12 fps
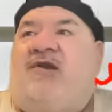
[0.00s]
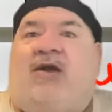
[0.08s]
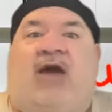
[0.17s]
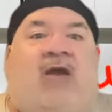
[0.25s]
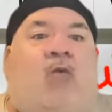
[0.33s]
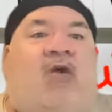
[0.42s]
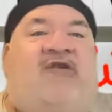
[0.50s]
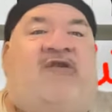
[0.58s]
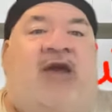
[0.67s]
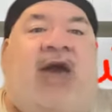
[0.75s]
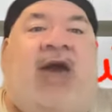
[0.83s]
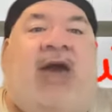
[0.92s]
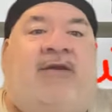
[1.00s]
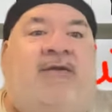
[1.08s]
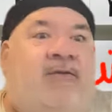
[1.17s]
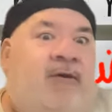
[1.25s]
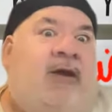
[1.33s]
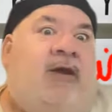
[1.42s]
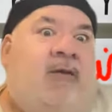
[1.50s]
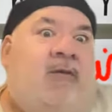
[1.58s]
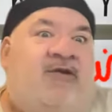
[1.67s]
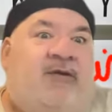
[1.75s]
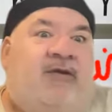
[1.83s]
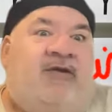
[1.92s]
you kind of wish you had, right? I
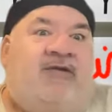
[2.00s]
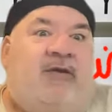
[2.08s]
wish you just.